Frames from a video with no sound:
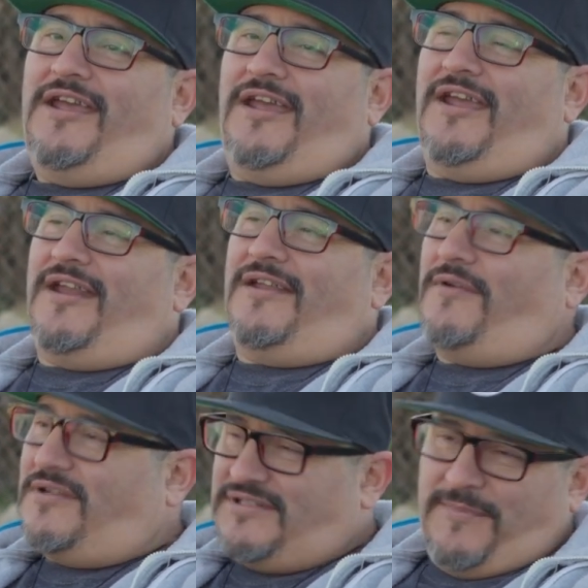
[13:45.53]
and I
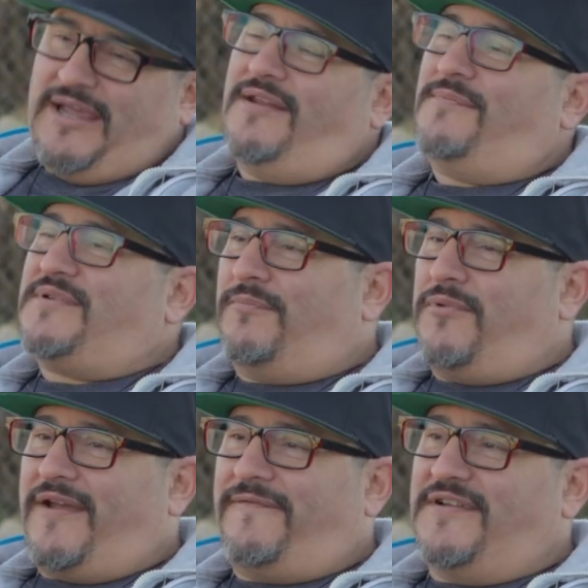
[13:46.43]
was making them some
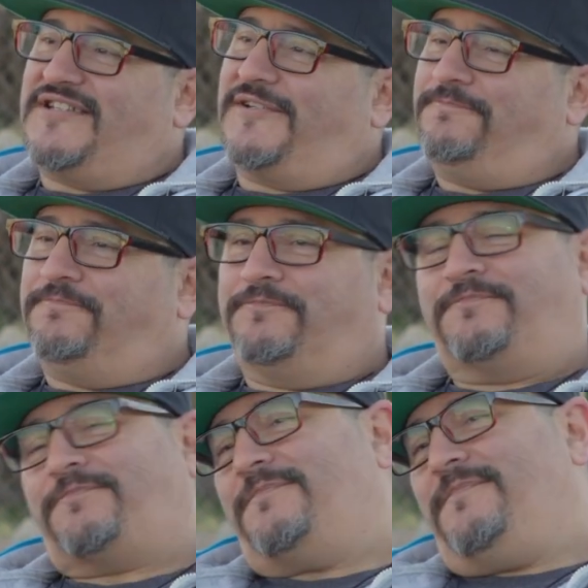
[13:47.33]
breakfast,
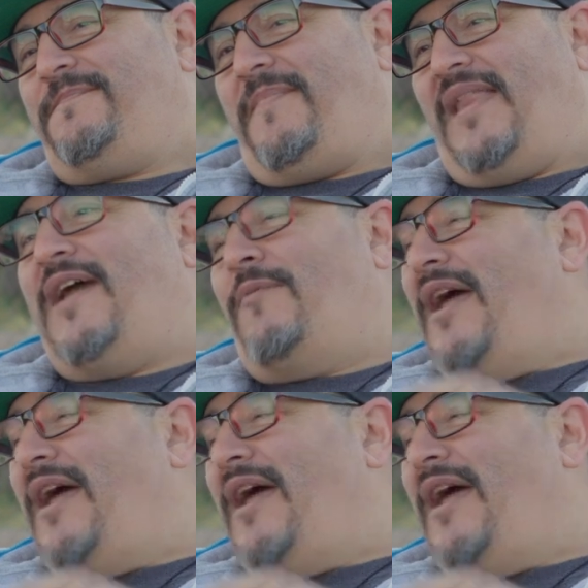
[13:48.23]
and we